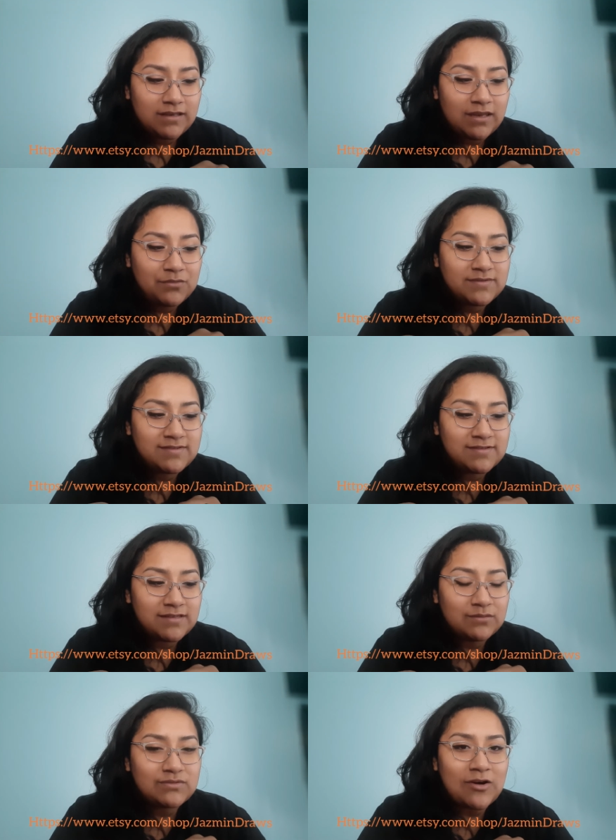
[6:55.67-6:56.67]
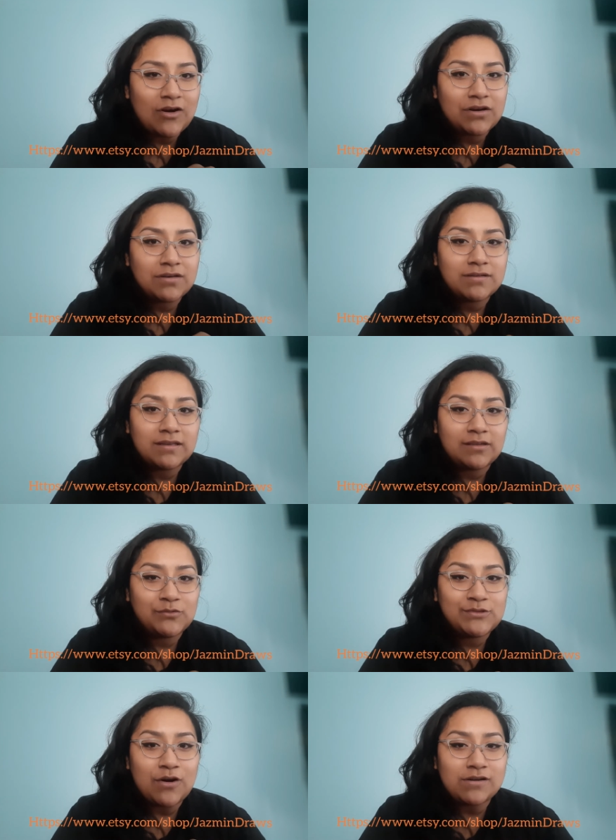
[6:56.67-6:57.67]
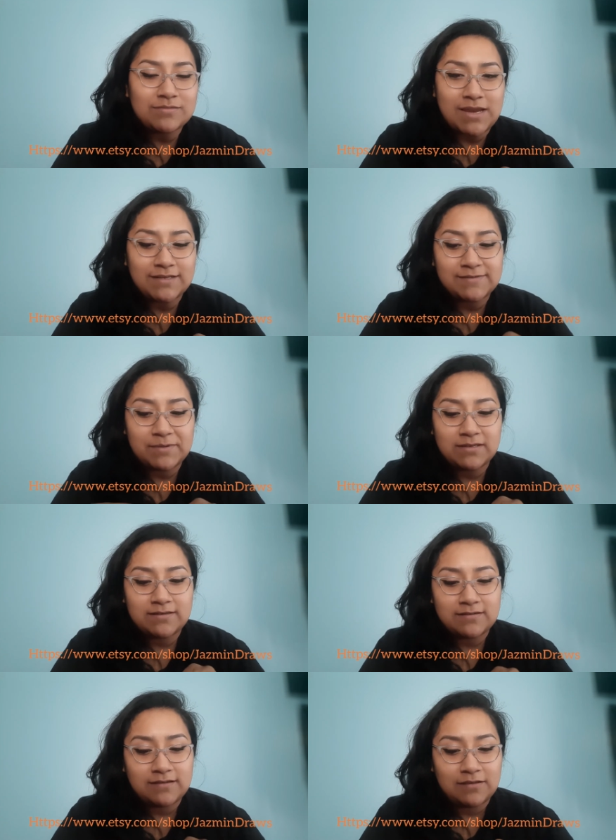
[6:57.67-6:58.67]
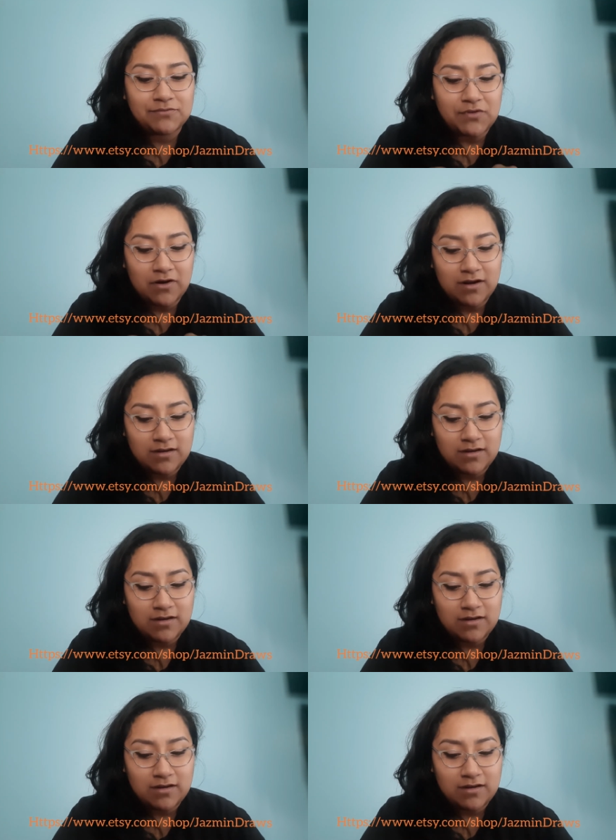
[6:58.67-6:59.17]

it was it was hard. It was hard on my husband. It was hard,